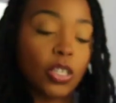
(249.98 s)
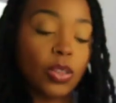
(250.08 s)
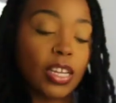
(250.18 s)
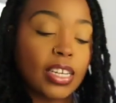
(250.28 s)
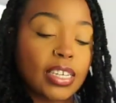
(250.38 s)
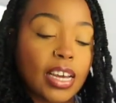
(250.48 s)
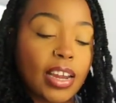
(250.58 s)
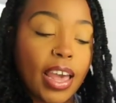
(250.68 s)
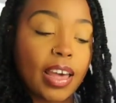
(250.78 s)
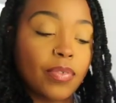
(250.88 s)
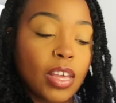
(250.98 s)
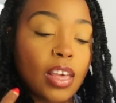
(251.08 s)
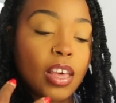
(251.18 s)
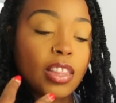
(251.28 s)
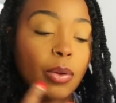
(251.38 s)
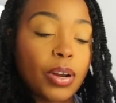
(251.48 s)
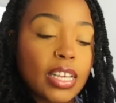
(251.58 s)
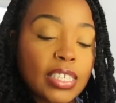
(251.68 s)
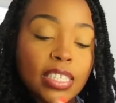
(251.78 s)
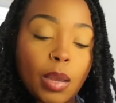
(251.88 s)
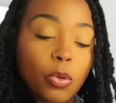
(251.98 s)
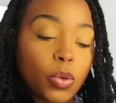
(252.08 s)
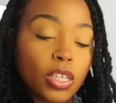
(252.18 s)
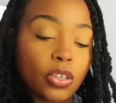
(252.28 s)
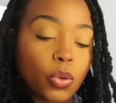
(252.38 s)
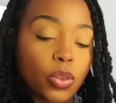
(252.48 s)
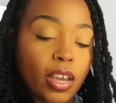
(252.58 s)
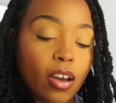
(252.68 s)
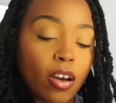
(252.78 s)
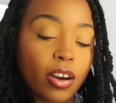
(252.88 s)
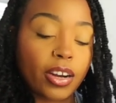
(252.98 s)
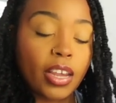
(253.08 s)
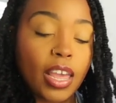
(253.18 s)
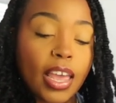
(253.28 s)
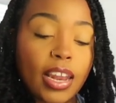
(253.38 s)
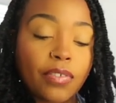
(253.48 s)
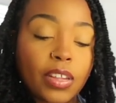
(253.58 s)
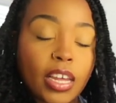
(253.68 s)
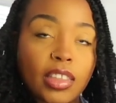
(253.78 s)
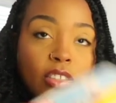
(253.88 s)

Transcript: so they did not have they were not stable within who they are and i feel like